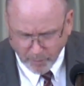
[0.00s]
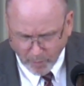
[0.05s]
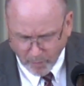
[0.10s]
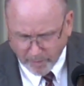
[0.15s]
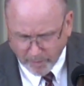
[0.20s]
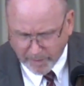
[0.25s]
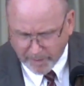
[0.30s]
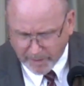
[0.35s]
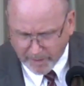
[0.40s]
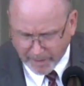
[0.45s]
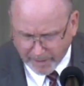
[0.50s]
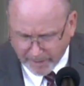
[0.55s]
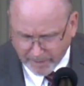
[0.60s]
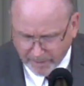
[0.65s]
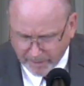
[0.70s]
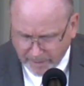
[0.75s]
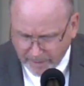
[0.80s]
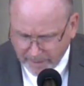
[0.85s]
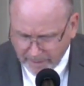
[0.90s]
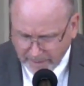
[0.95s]
morning
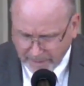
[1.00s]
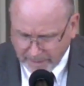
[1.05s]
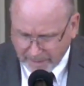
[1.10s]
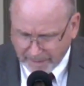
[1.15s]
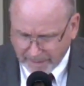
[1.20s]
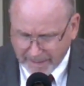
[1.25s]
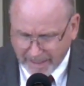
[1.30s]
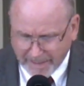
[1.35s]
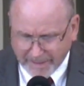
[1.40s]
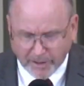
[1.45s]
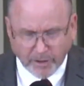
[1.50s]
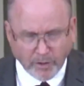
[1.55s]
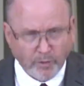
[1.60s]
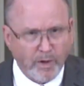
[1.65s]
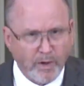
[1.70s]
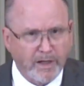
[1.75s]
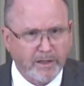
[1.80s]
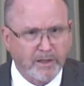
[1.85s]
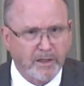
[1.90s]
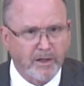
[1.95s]
and, and kind of
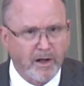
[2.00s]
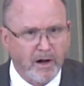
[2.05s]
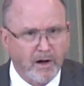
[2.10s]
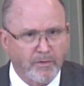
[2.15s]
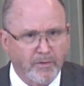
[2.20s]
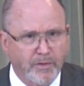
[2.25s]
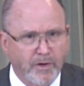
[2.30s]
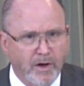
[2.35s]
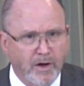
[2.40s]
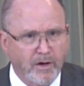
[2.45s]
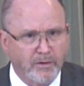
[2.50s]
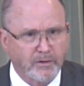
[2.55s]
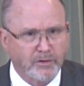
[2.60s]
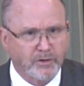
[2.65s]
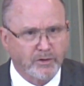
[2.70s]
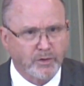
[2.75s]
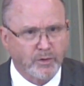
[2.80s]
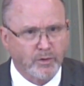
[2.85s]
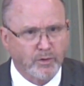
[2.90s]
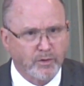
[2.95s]
directed our
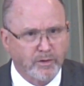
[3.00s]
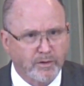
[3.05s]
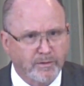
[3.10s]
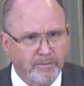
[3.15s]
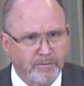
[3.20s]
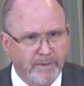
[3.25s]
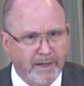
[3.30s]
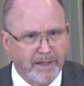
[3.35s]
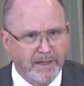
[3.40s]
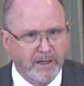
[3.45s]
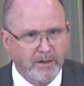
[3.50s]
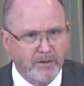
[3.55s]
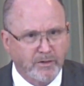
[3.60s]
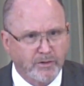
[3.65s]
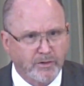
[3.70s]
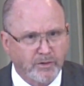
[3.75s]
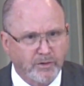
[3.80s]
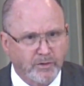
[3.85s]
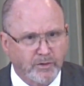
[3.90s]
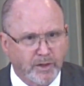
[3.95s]
thoughts toward making
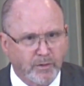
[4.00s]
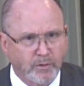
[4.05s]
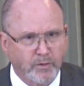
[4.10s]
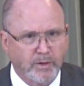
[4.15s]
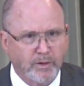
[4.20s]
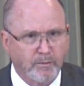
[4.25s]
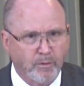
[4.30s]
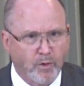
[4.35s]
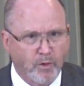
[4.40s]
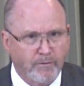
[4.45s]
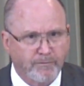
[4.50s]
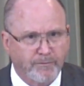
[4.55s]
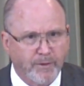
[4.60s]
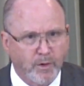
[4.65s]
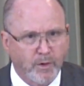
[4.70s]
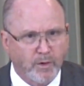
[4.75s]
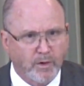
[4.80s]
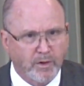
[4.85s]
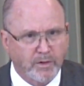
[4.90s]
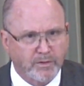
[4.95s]
sure that we're more
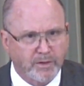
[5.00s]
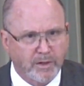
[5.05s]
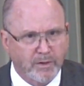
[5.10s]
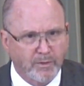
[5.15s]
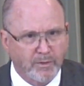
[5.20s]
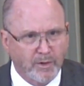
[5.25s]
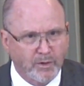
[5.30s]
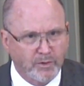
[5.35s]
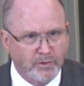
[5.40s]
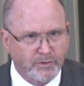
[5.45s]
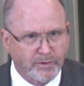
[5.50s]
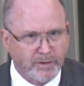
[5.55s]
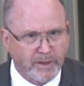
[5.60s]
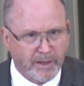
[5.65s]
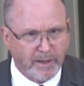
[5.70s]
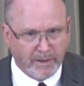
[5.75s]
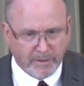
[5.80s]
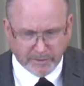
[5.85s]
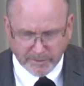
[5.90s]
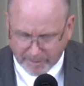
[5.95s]
focused on those
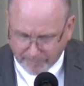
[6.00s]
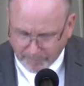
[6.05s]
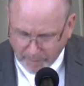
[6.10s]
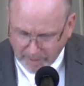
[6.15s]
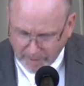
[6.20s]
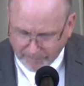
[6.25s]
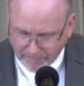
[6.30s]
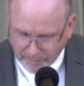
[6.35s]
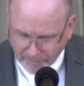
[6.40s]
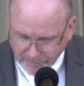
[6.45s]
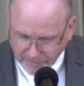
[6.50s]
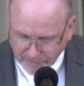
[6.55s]
things above the